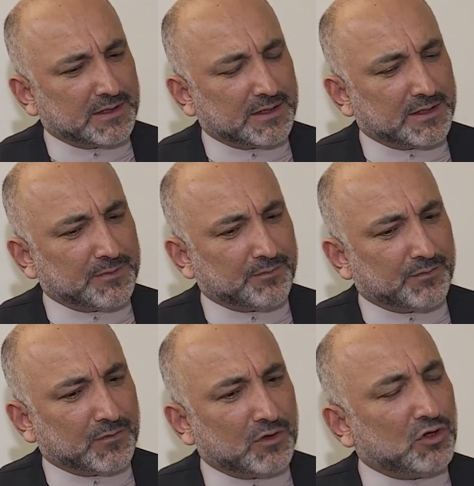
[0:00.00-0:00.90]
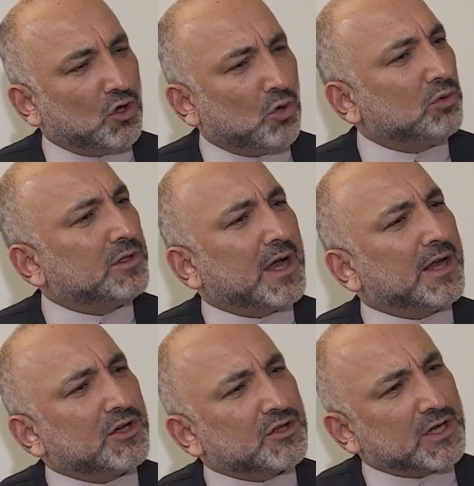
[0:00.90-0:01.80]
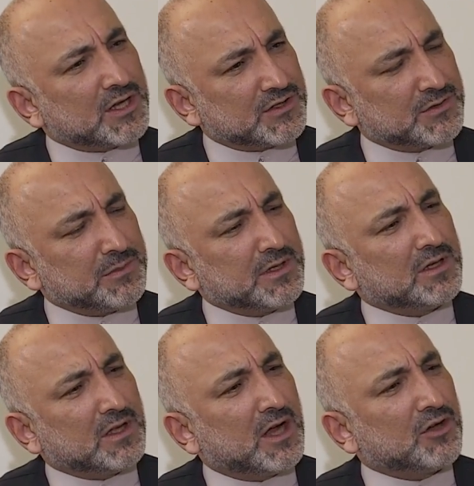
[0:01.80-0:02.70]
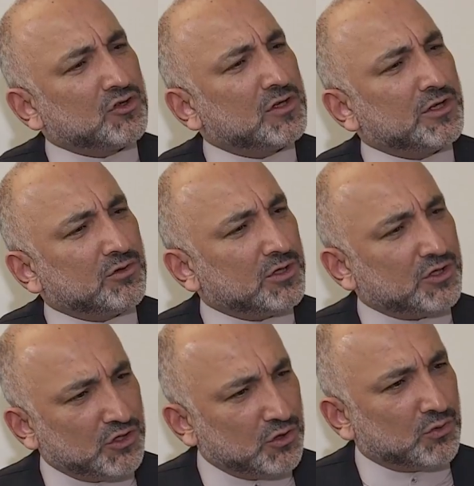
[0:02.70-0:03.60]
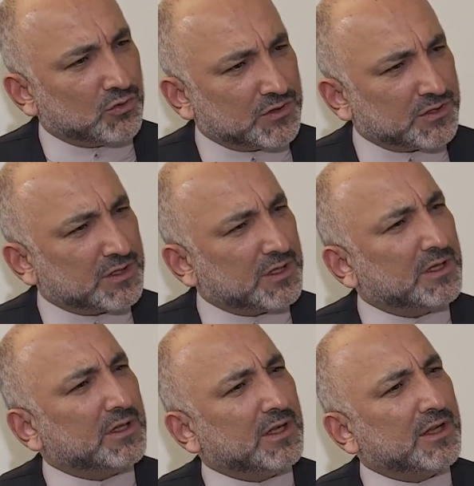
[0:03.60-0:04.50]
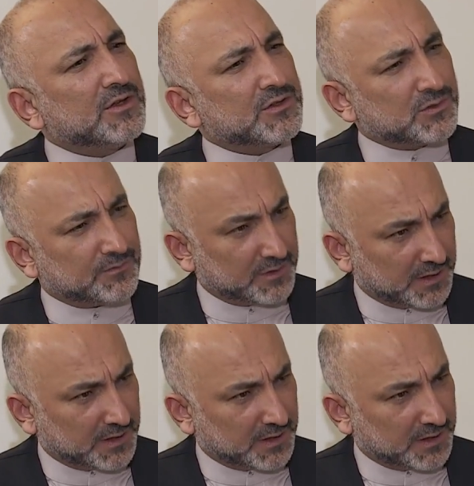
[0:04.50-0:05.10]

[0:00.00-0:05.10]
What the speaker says: Though Daesh has been largely reduced in the east of the